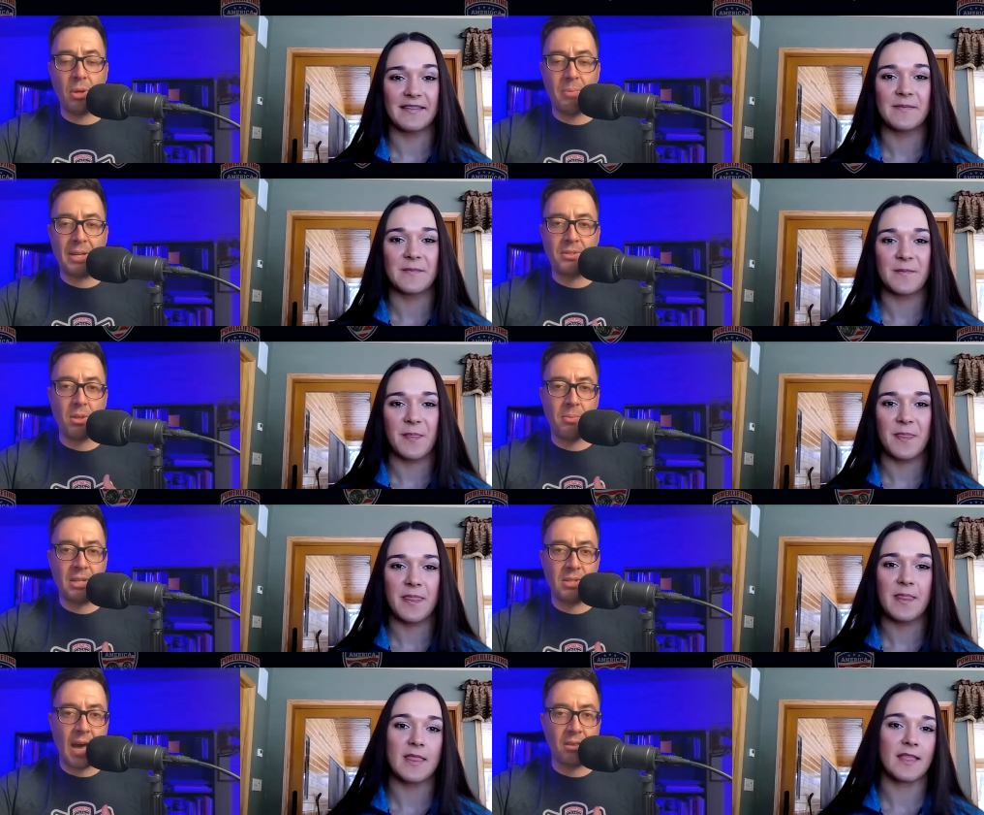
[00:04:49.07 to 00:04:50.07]
Speaker 1: the best of the
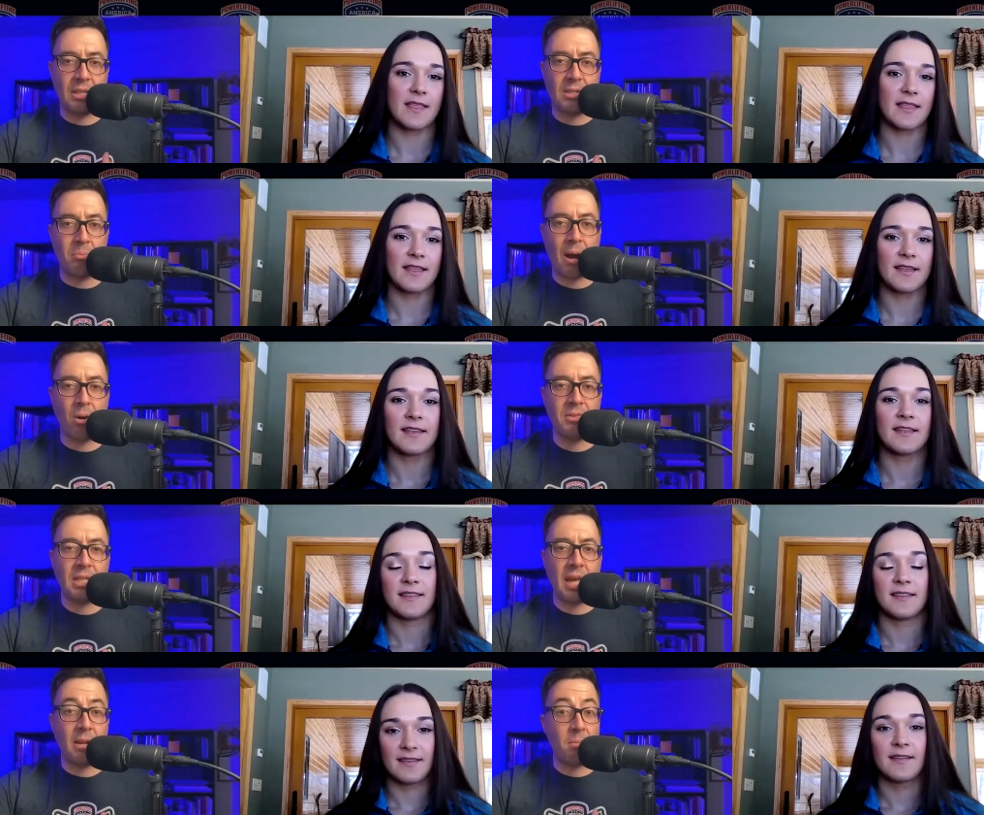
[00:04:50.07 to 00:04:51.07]
best athletes in
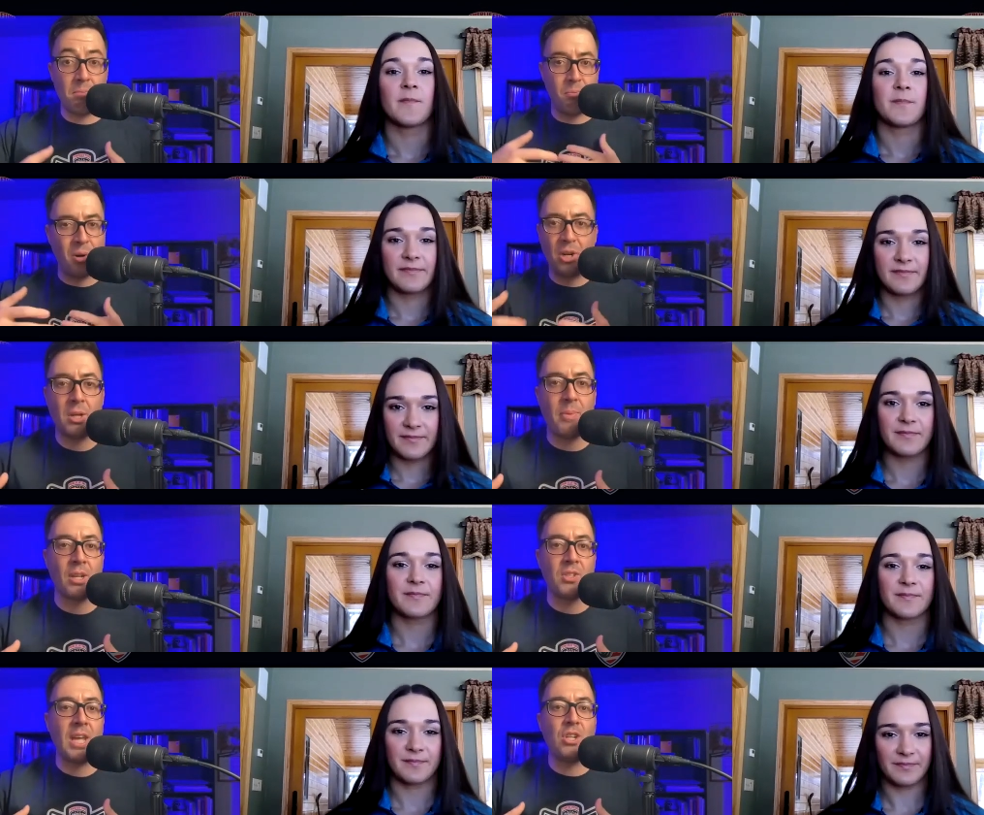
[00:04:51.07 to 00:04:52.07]
powerlifting and putting them on a
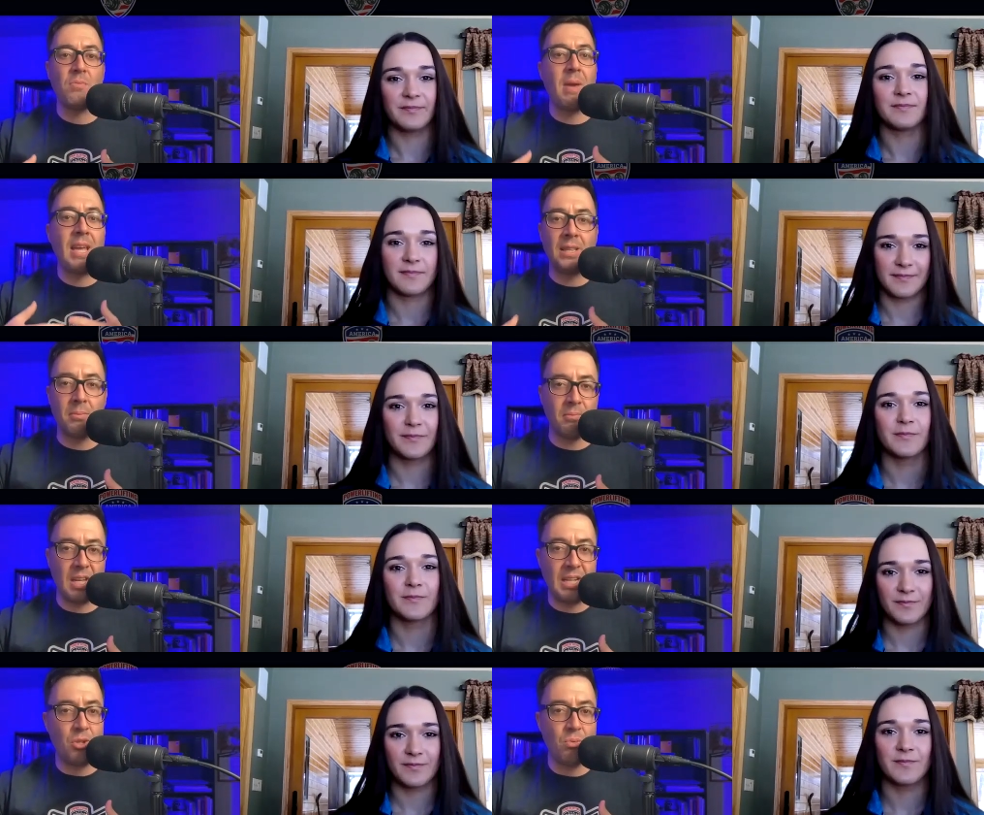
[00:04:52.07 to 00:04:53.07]
stage and making them
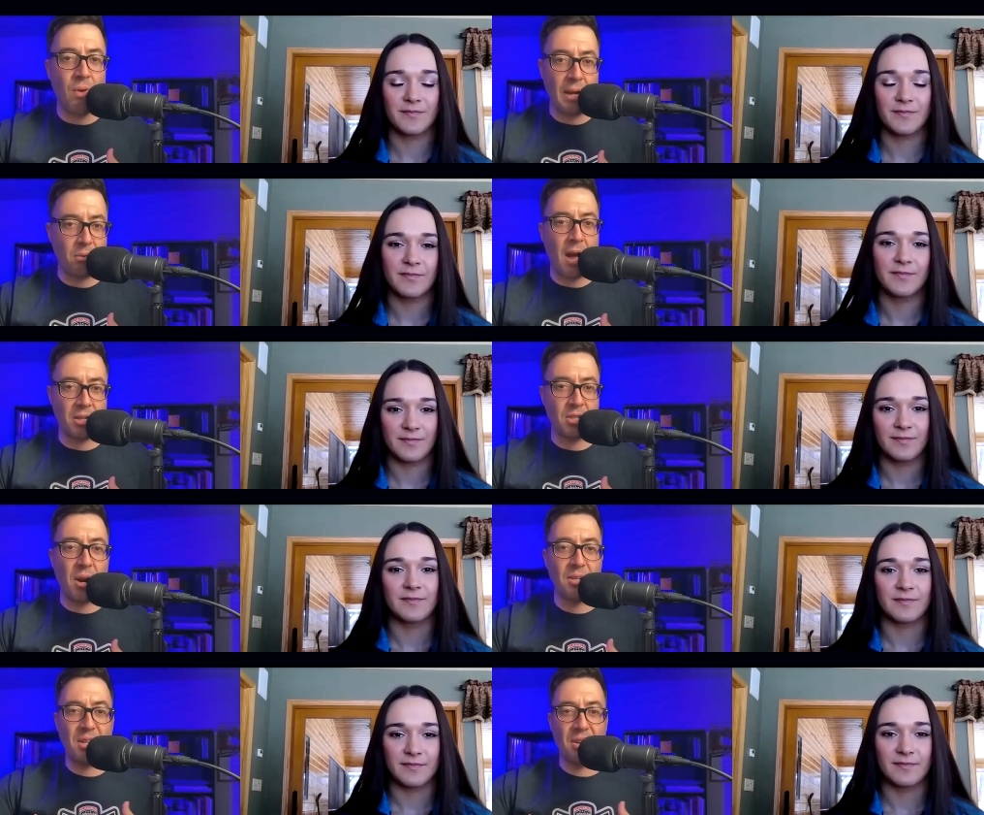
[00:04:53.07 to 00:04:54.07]
into like rock
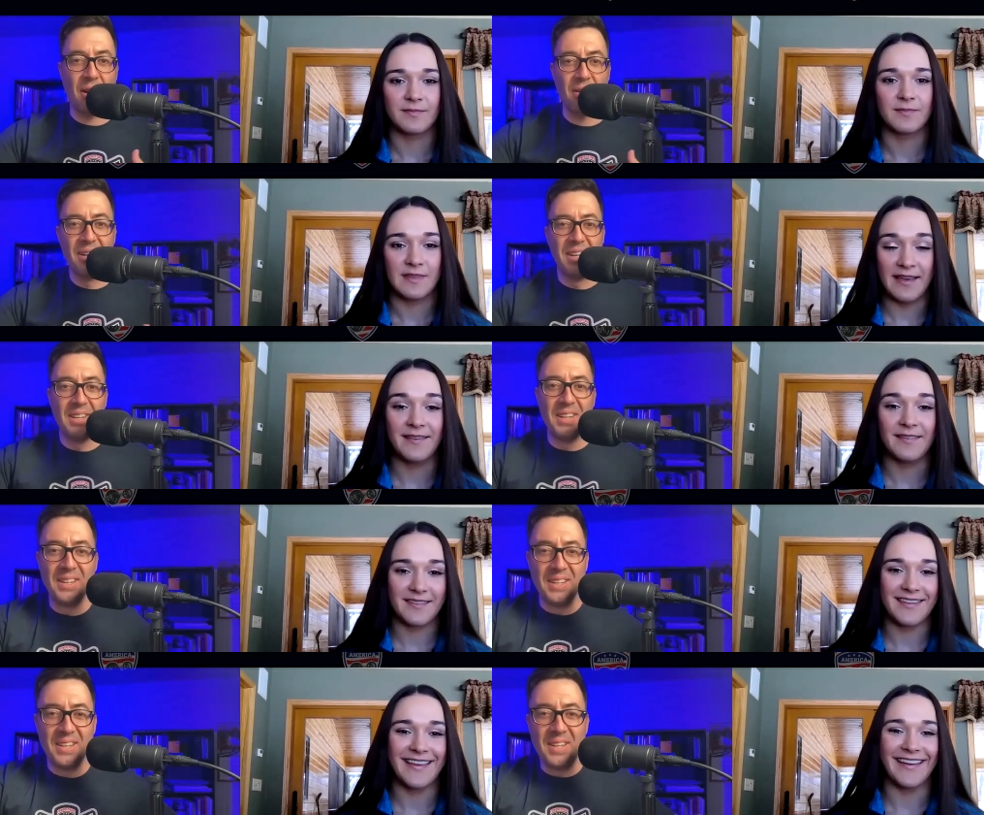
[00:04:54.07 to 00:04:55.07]
stars you know
Speaker 2: yeah
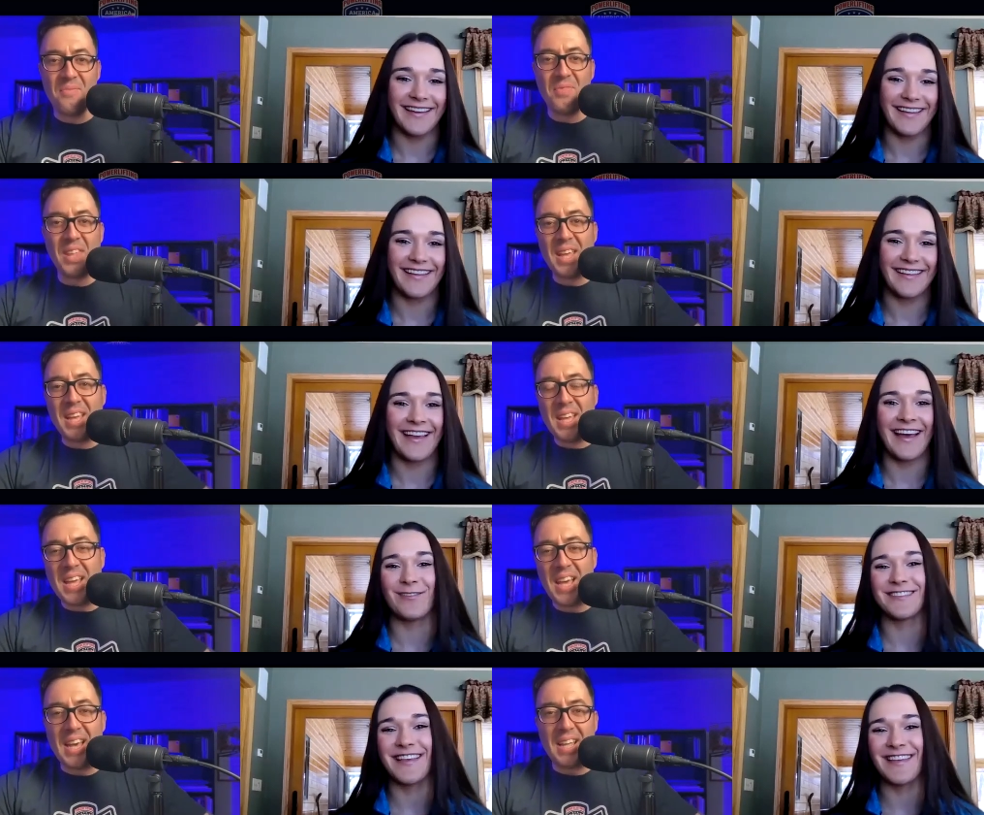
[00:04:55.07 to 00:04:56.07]
yeah,
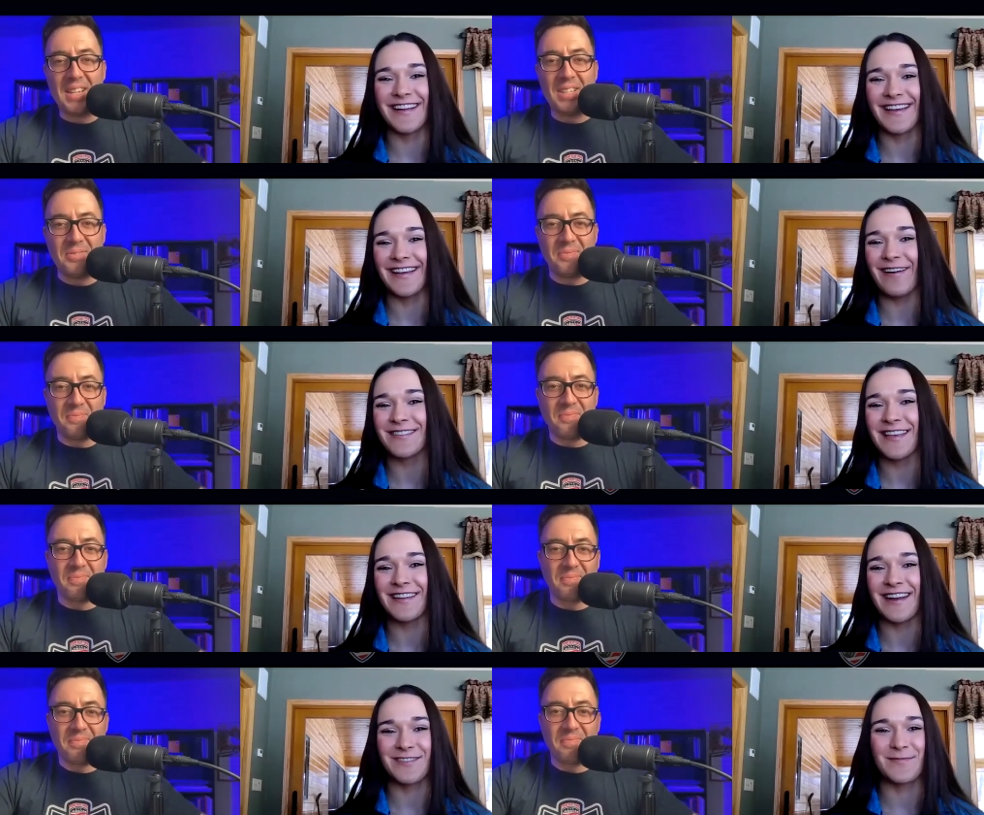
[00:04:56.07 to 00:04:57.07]
yeah. i was telling uh i was
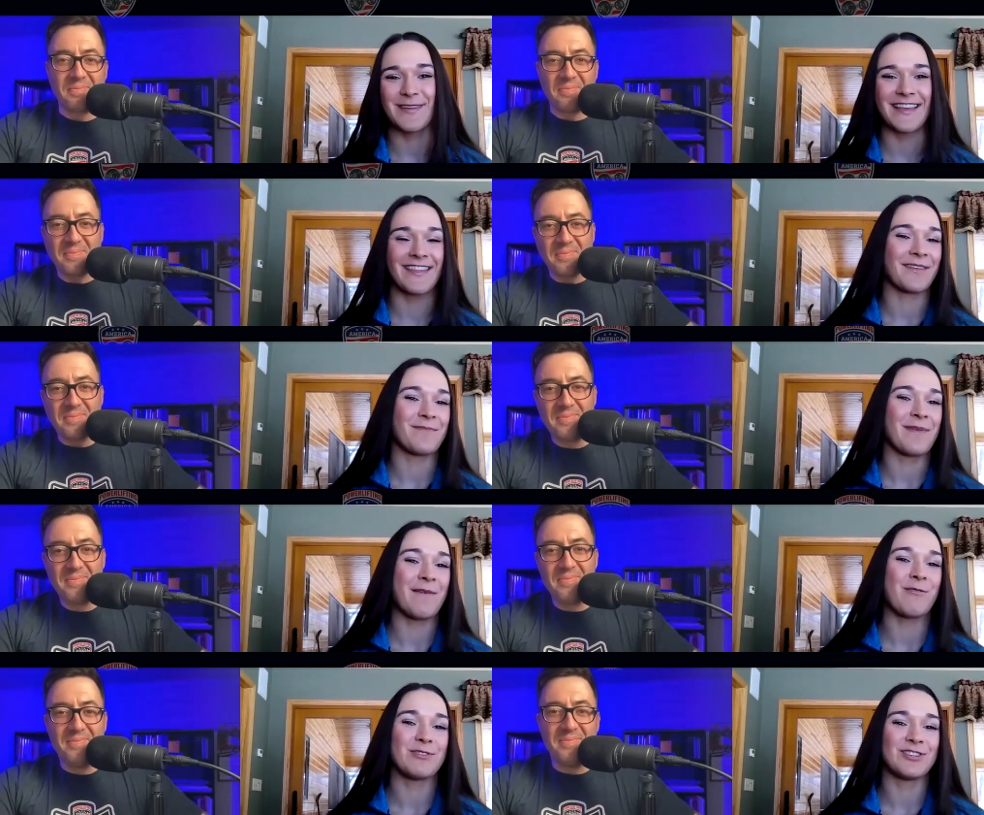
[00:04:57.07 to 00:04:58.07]
telling sbd like
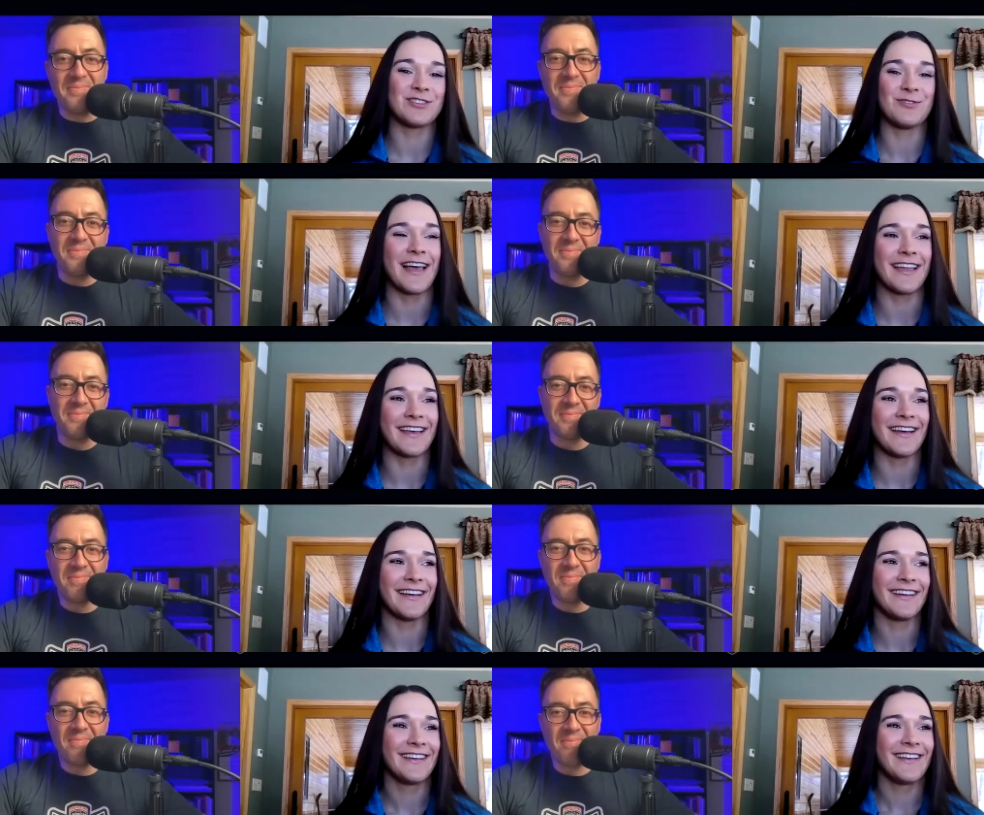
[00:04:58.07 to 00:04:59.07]
maybe we should do like
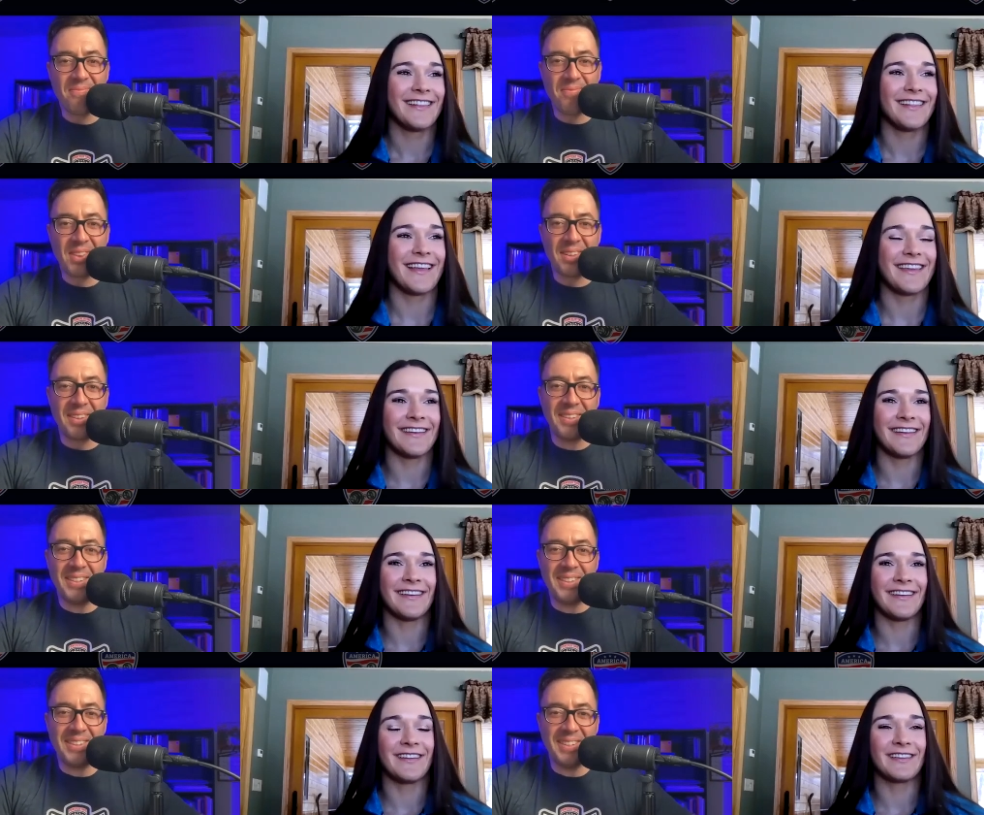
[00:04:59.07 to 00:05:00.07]
a like
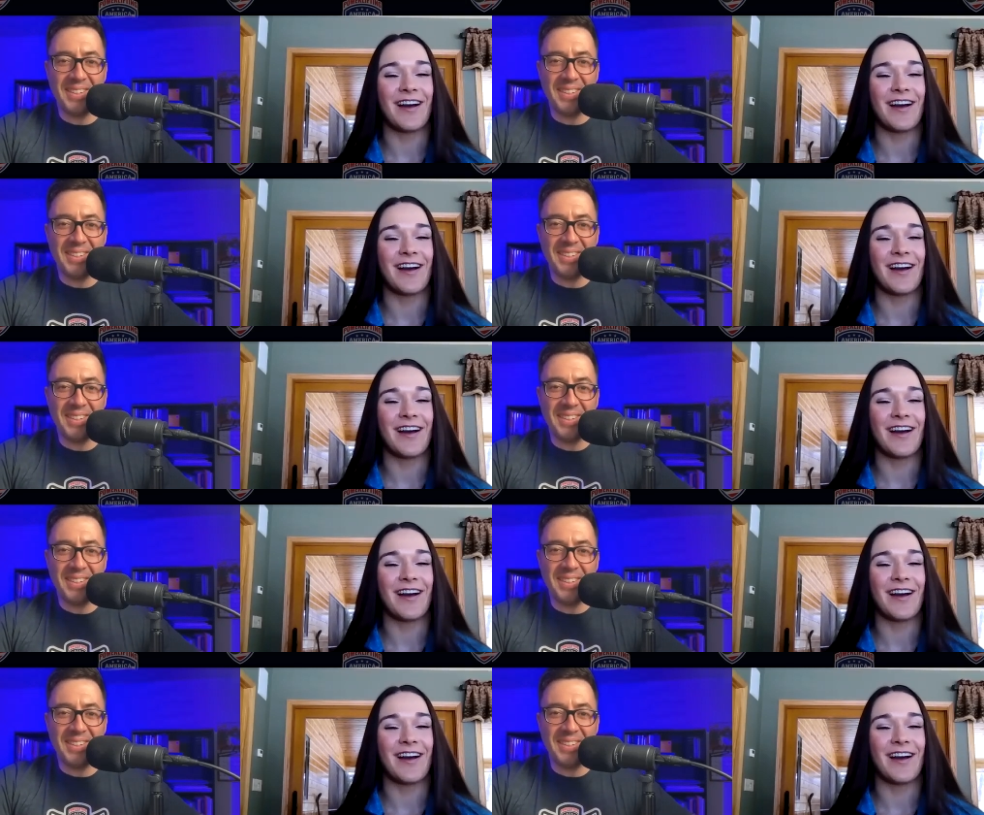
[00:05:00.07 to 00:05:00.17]
a